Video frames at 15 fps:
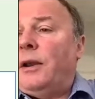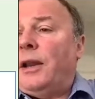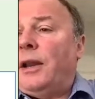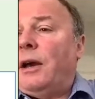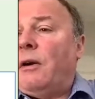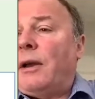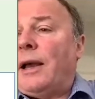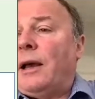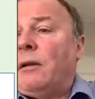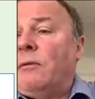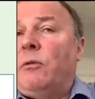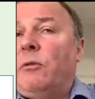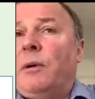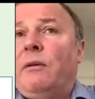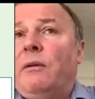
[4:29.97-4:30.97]
now account
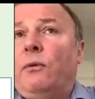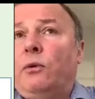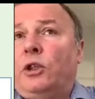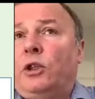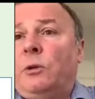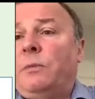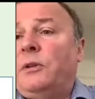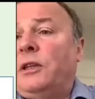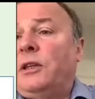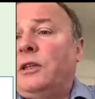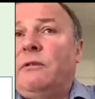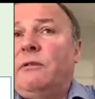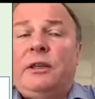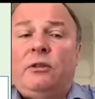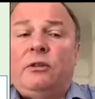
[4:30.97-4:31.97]
for about
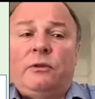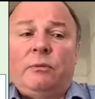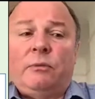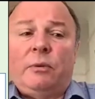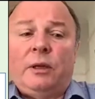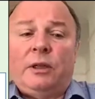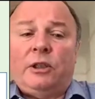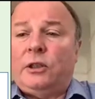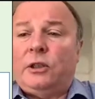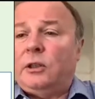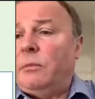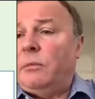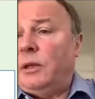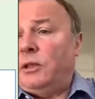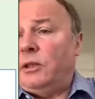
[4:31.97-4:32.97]
40% of atrial fibrillation
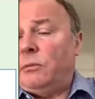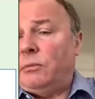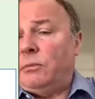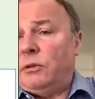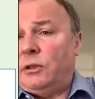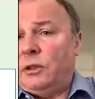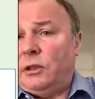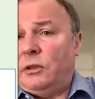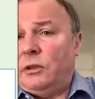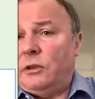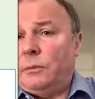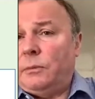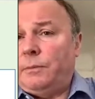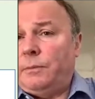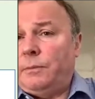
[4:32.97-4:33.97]
ablation
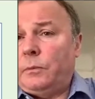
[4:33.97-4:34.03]
procedures.